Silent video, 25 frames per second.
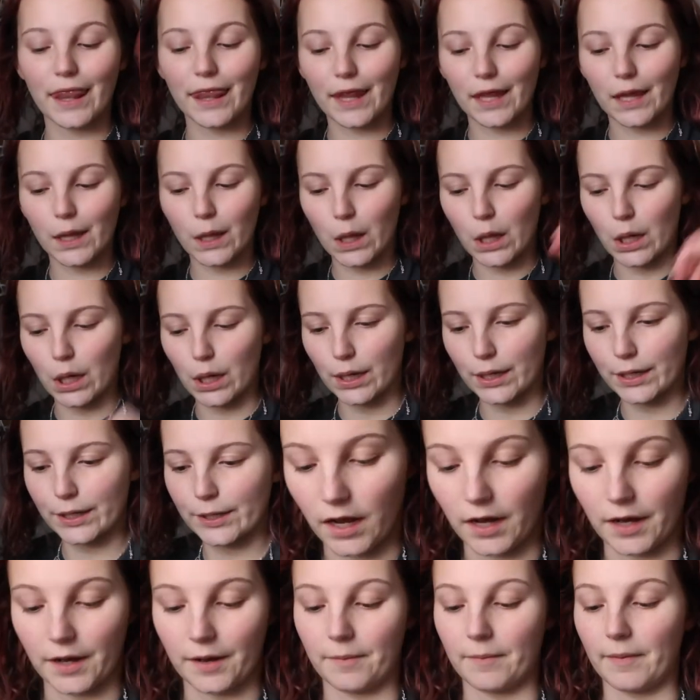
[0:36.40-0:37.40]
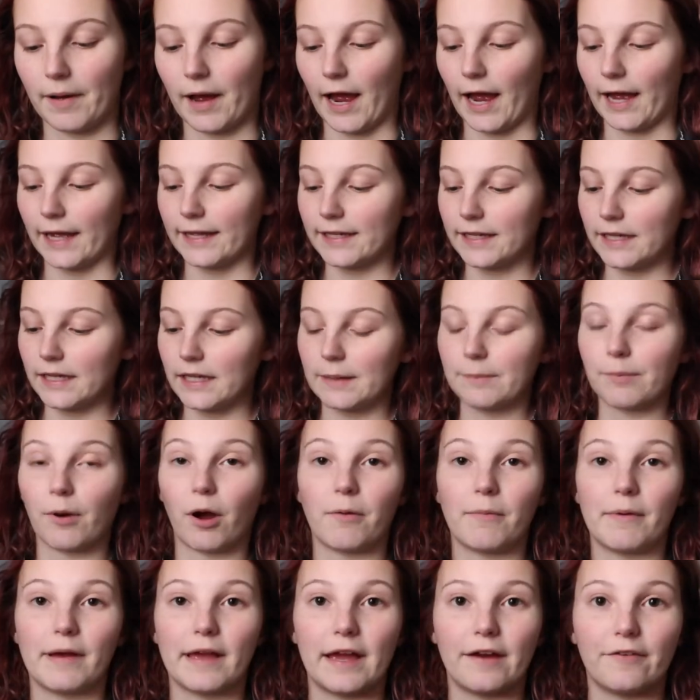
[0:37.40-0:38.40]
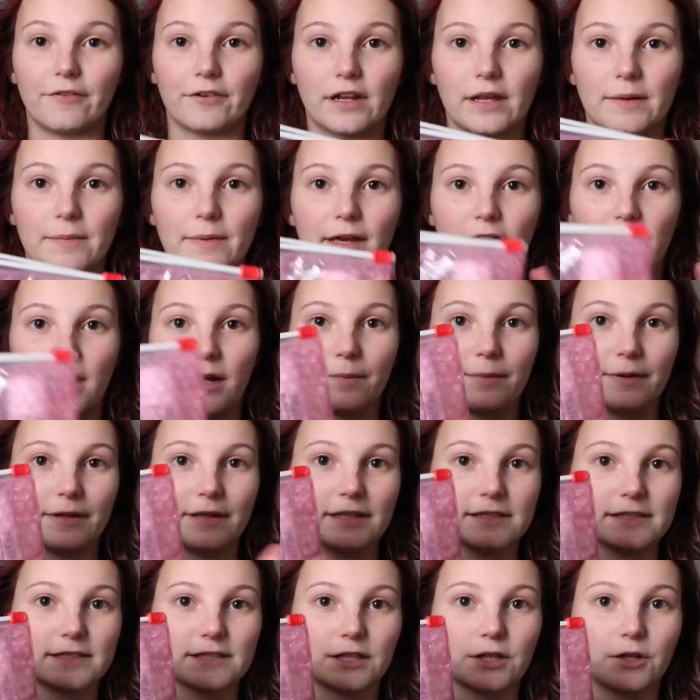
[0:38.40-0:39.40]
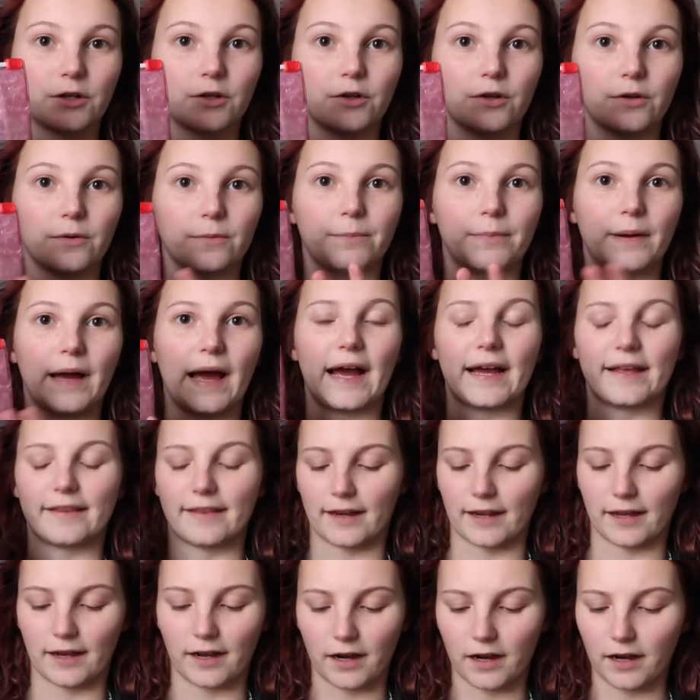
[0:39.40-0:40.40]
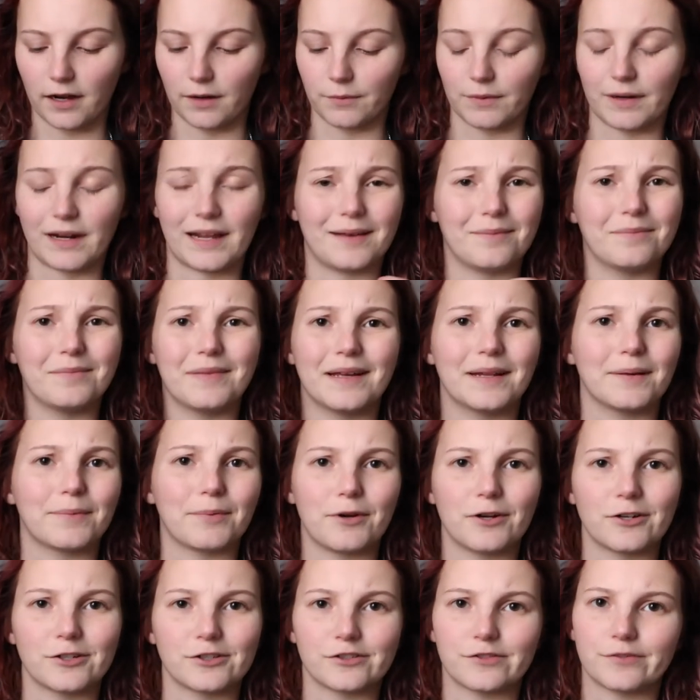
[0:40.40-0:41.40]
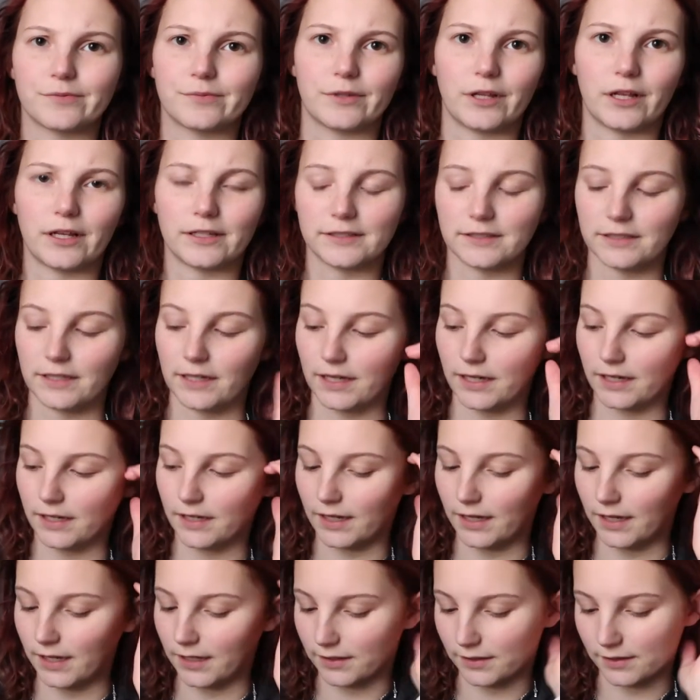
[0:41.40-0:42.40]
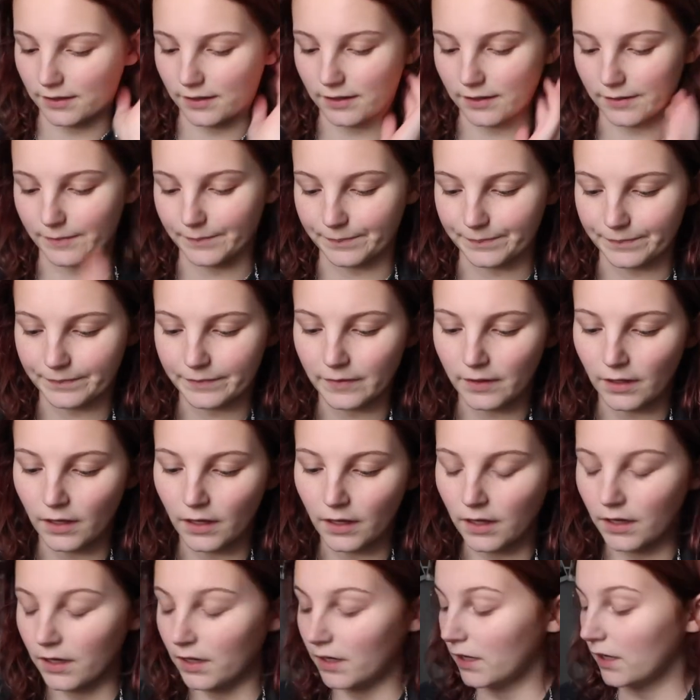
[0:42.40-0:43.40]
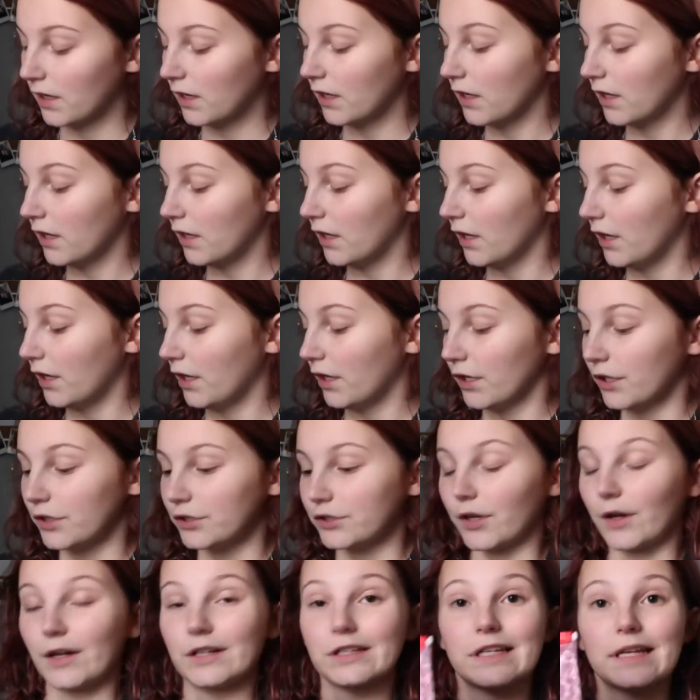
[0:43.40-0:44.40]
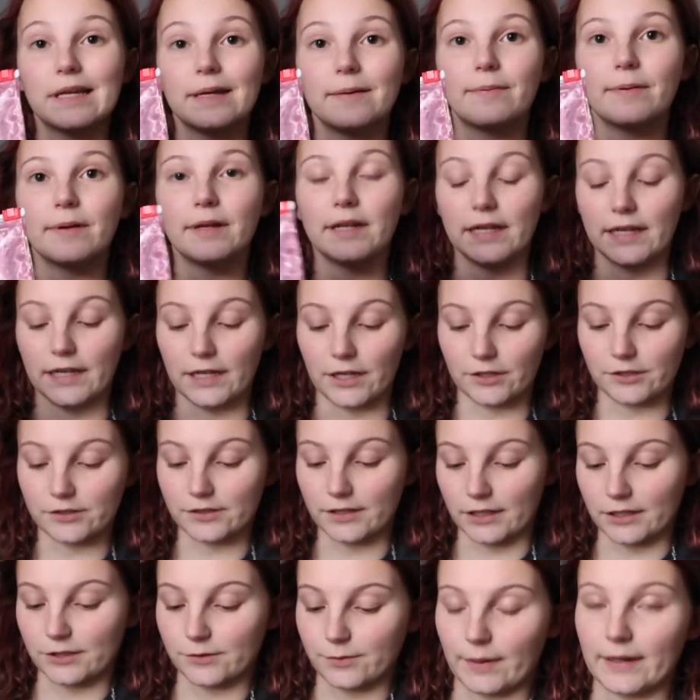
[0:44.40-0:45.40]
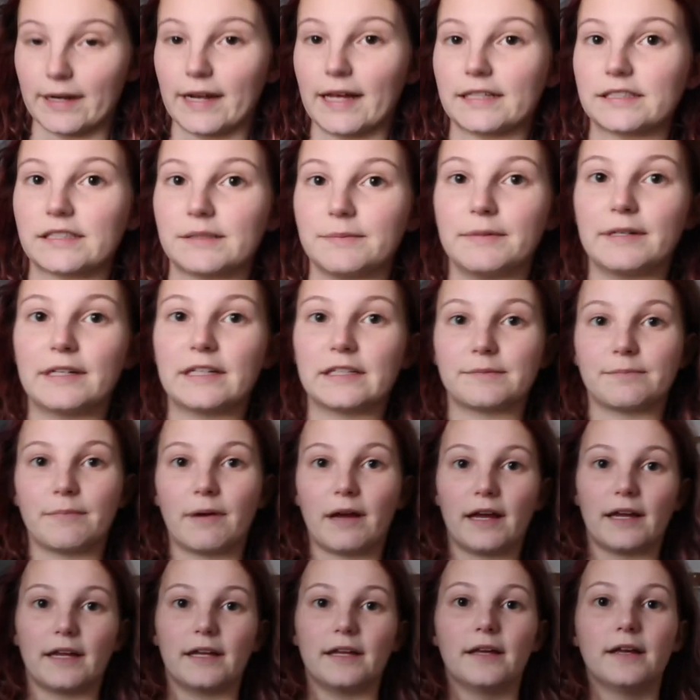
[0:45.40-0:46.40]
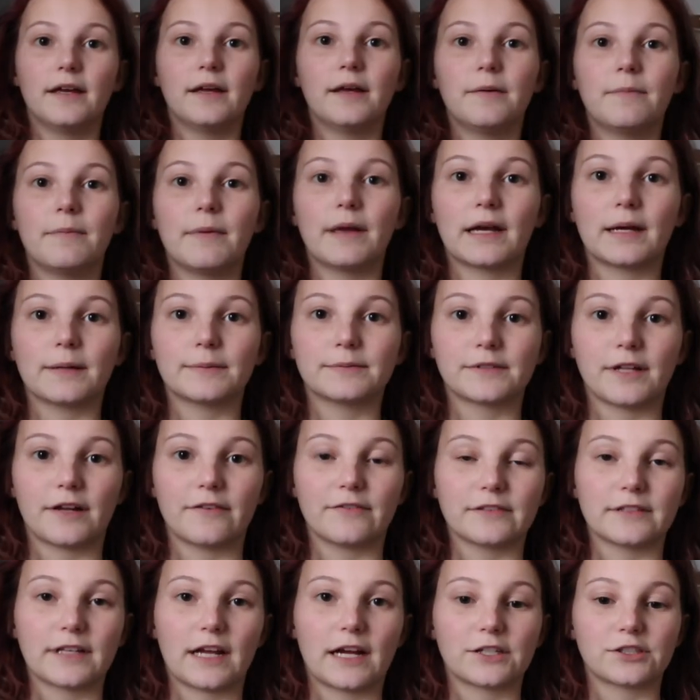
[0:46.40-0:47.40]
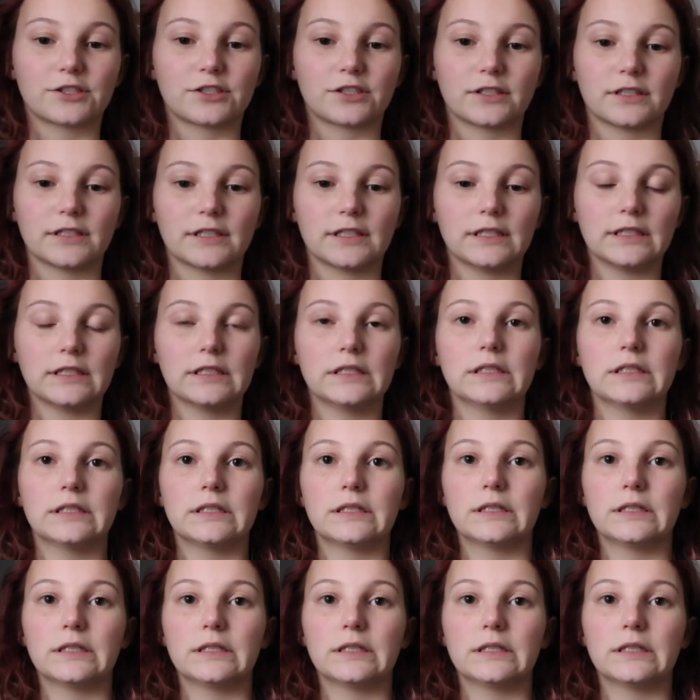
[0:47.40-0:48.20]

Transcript: the look. Um, I keep all my everyday makeup in this little bag that I got when I made a purchase from Glossier and um, so I keep it in here so it's right next to me because my makeup stuff is actually